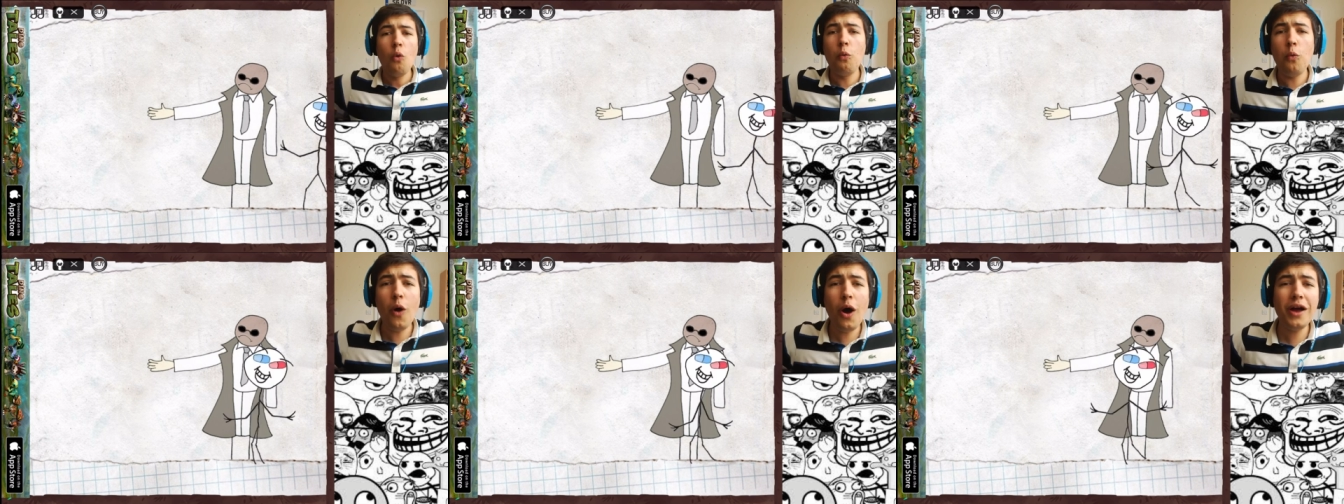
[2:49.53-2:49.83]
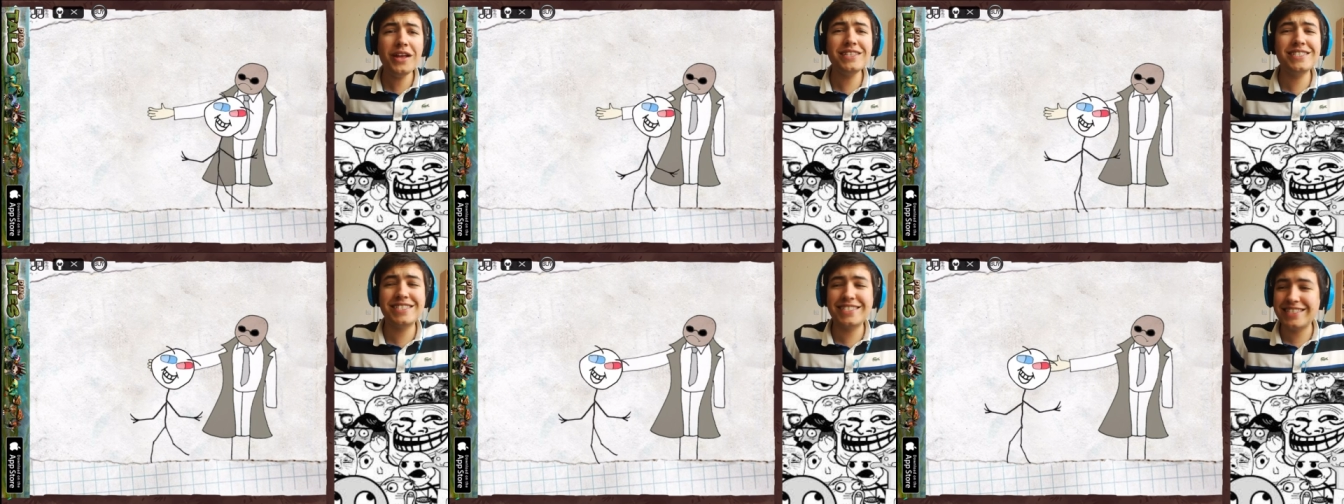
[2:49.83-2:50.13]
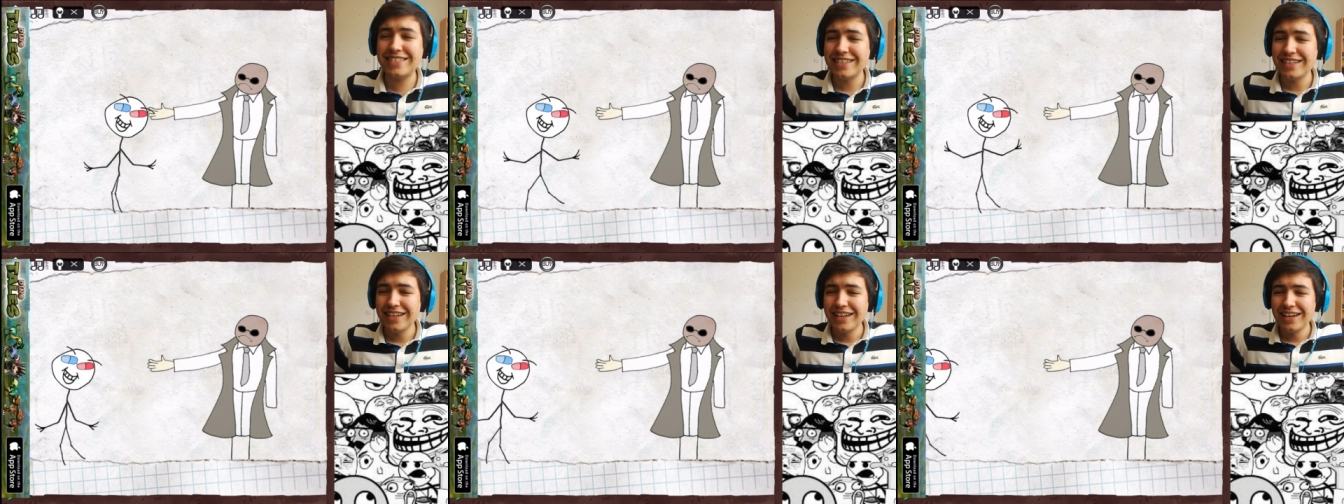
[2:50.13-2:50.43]

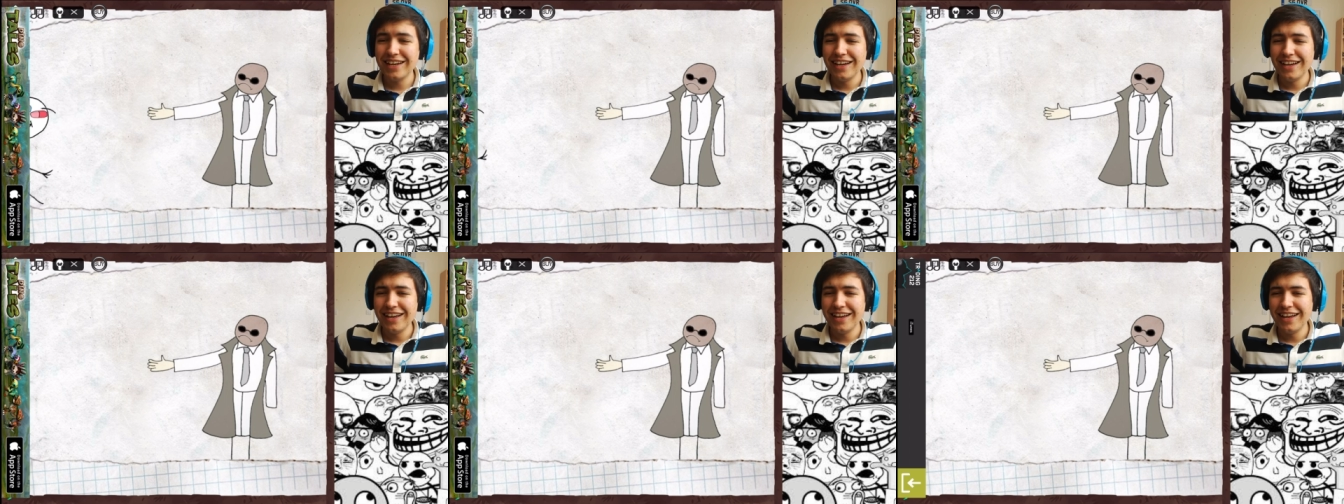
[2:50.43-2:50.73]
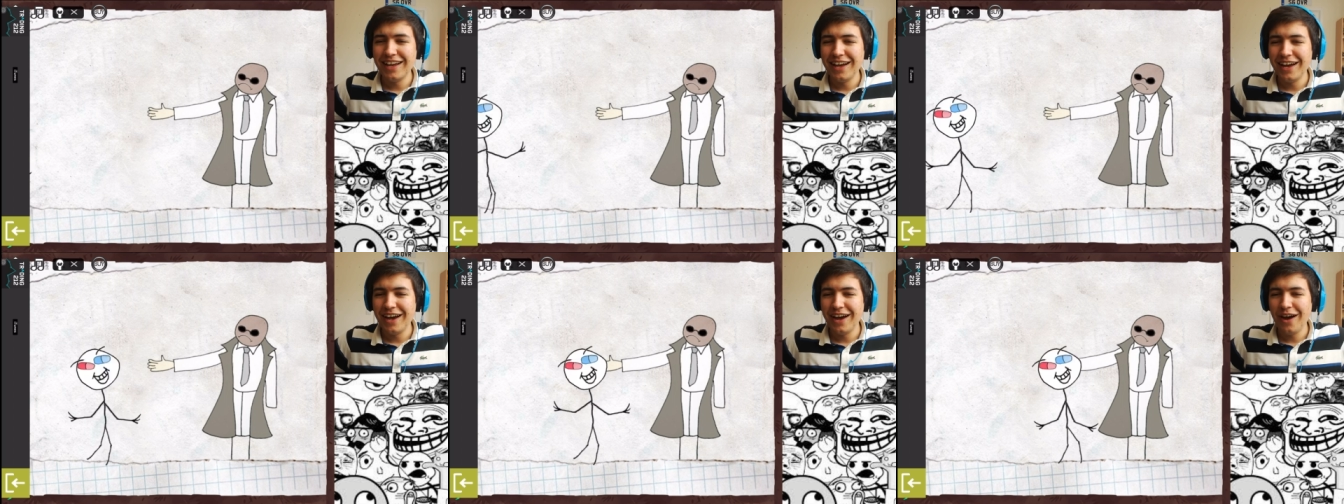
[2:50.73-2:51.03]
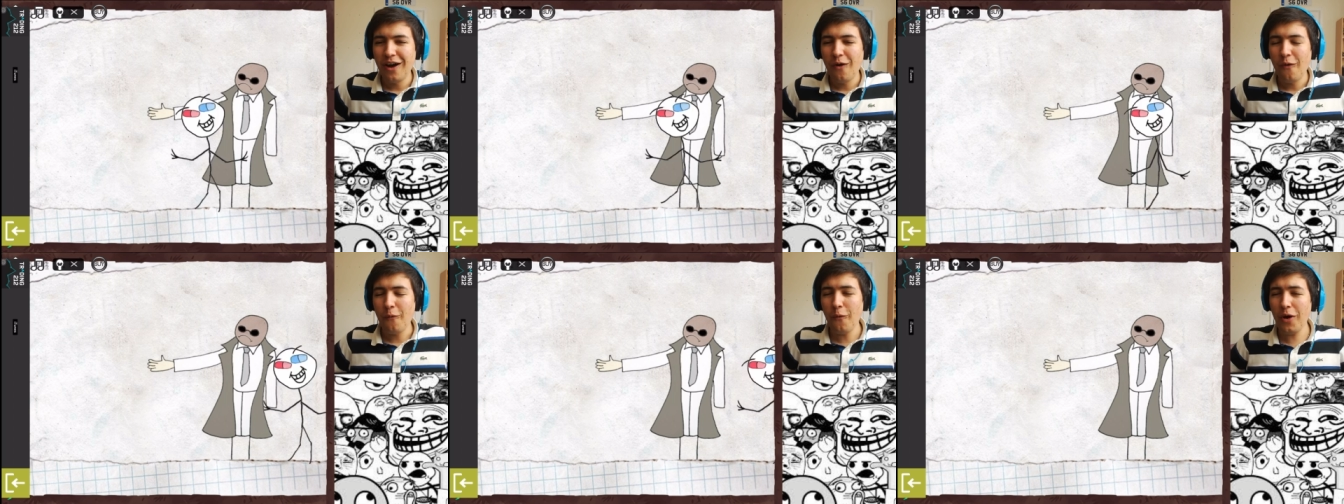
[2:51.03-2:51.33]
What?
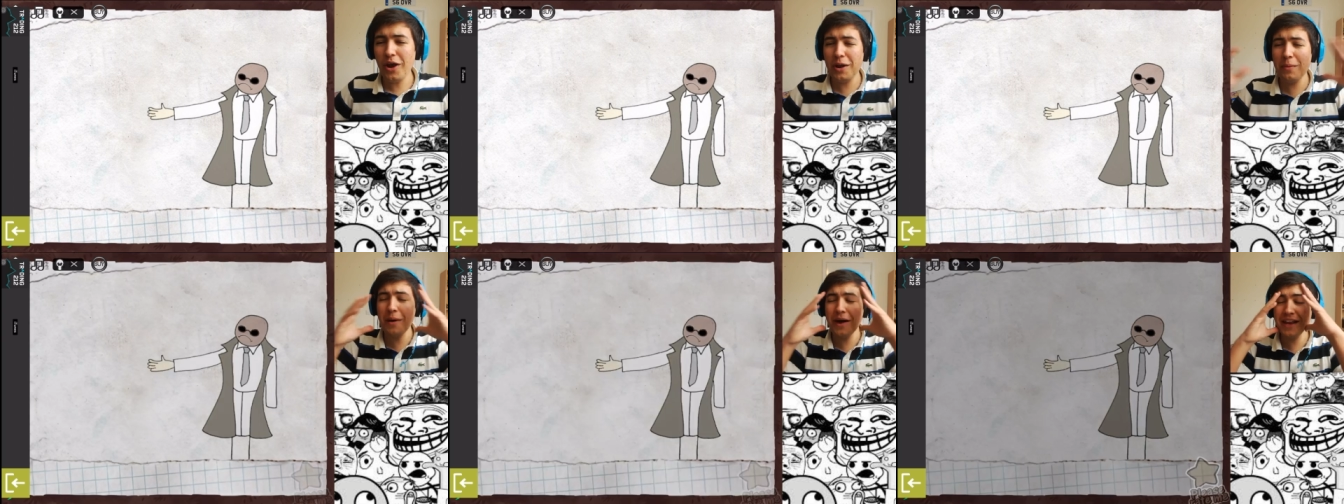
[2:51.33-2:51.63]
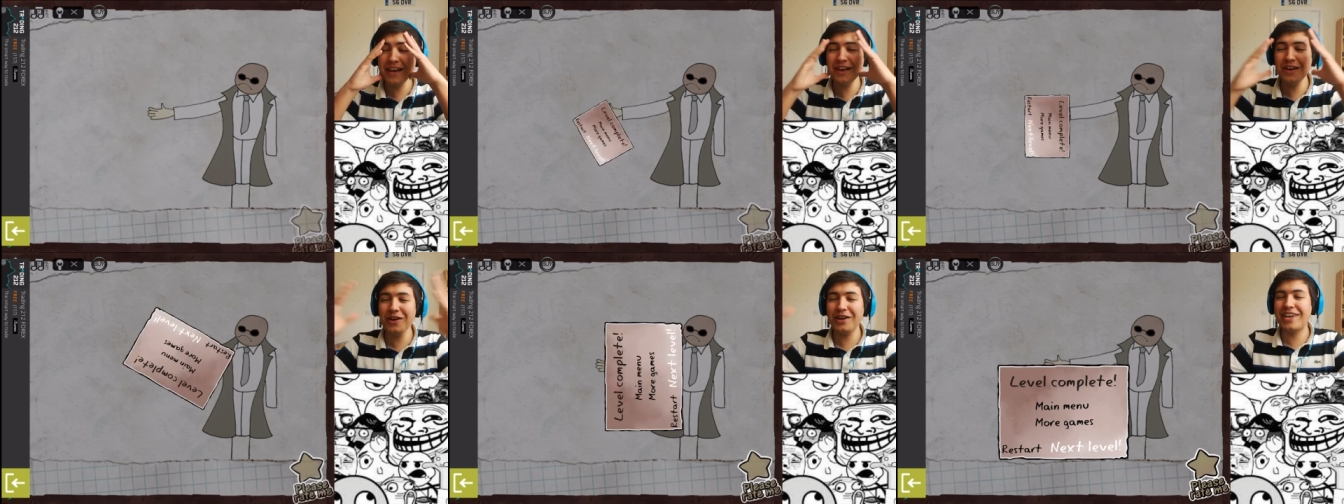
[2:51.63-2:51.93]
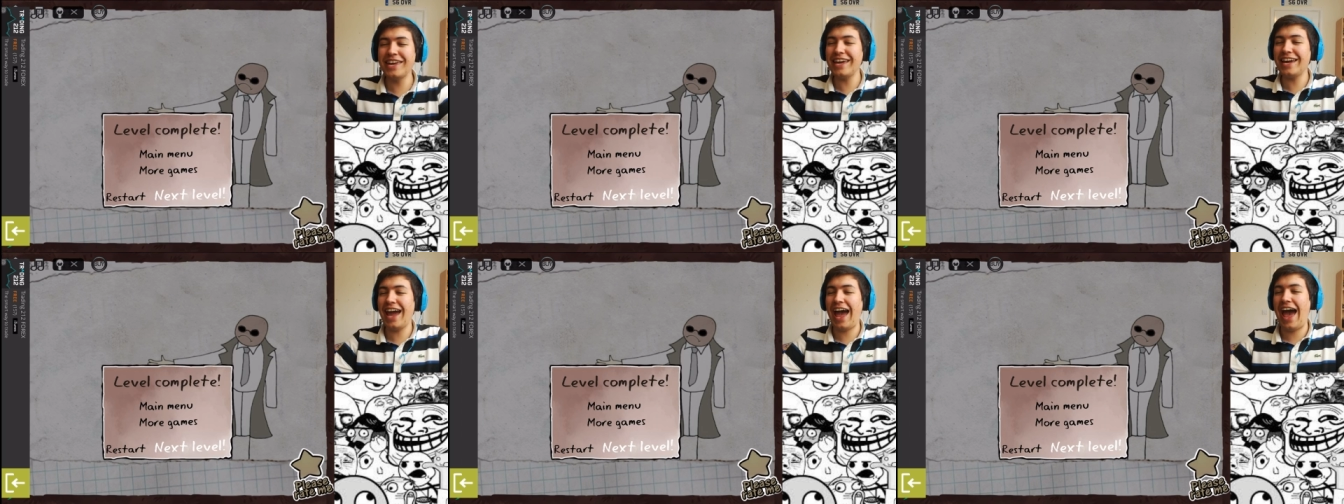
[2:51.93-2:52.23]
What am I
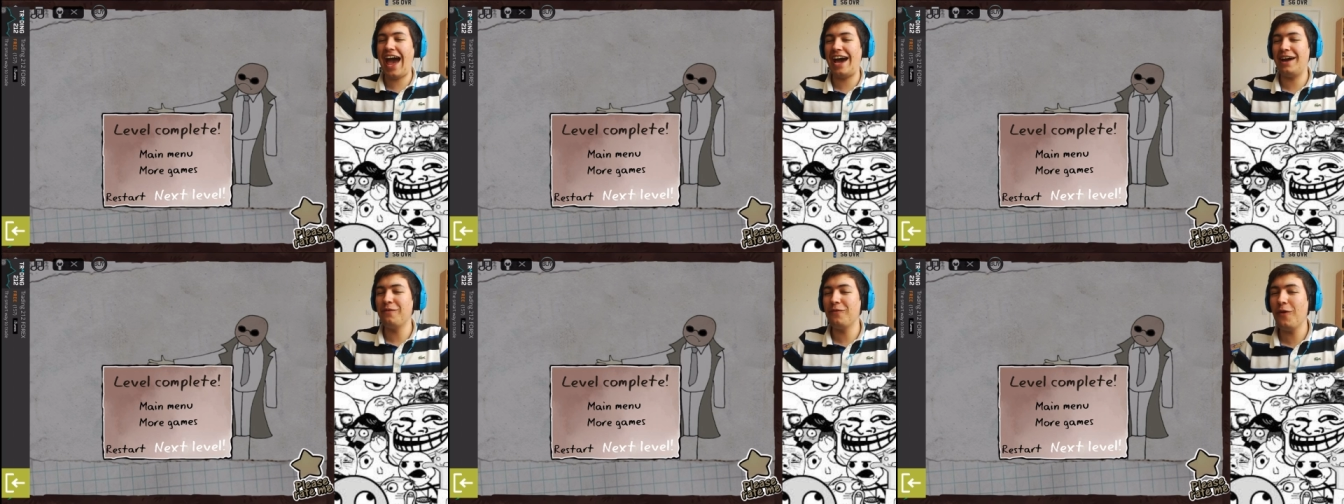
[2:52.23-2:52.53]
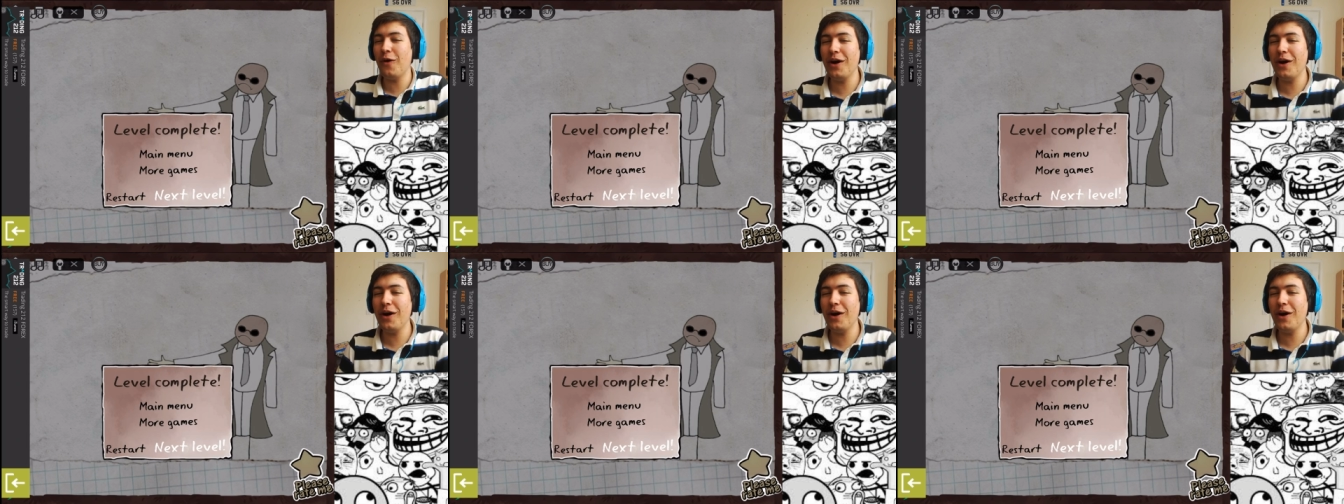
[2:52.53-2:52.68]
looking at?